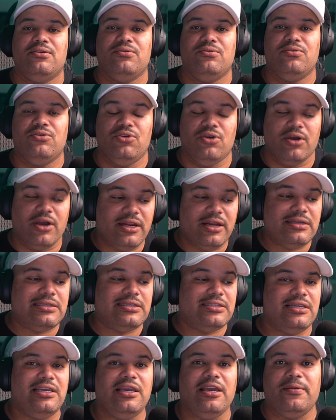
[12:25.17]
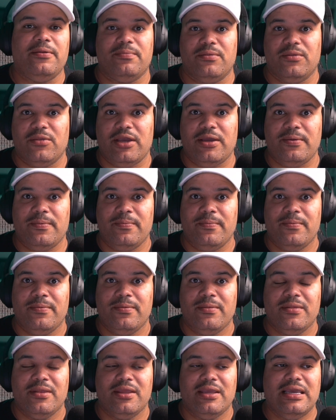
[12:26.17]
You're gonna see it, right?
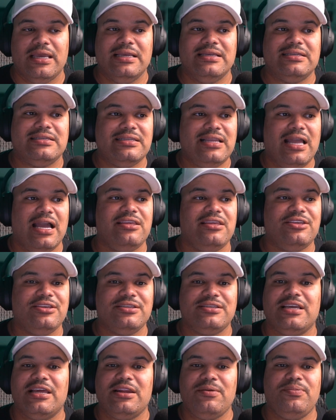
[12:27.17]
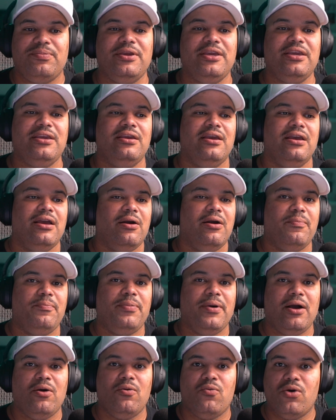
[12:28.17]
It's not just gonna be
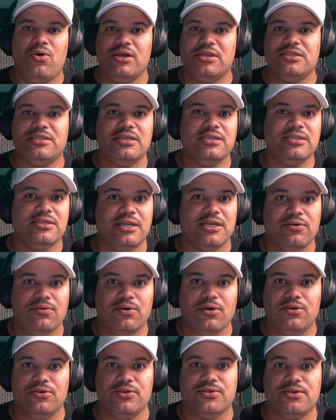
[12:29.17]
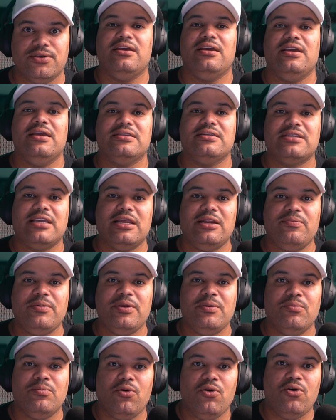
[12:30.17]
about ones and zeros. It's gonna be
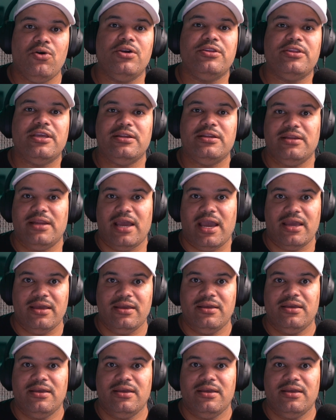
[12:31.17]
more than that.